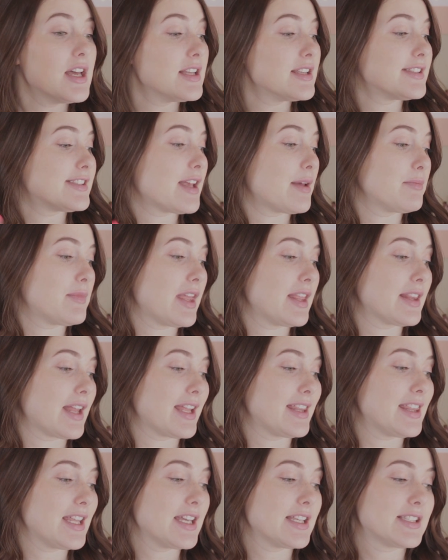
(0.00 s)
Something
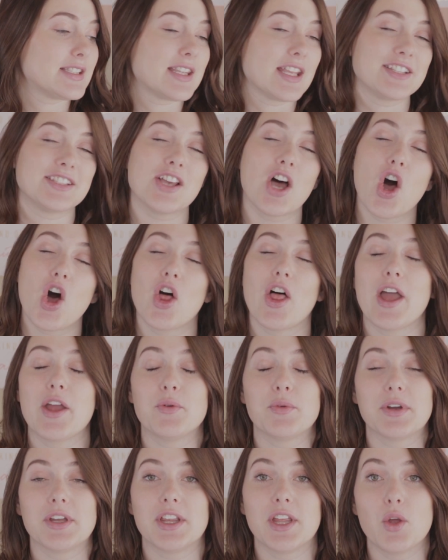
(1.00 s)
like this, that's all I
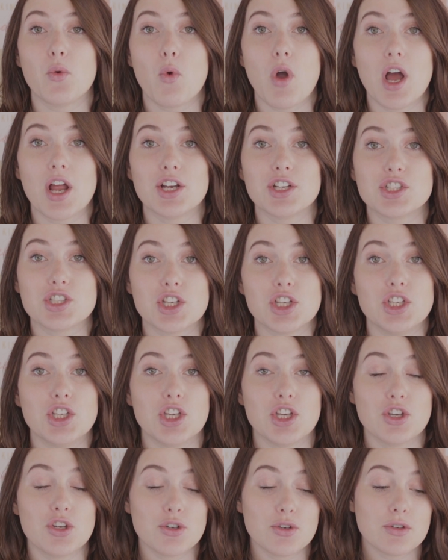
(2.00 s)
really want to
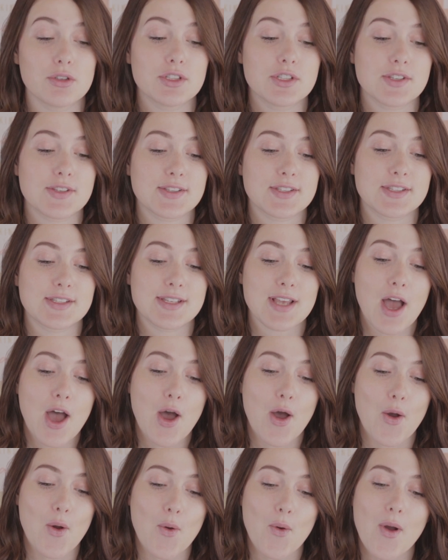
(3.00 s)
use.
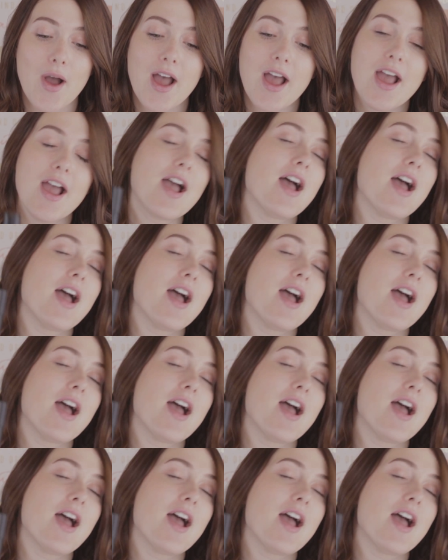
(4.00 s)
So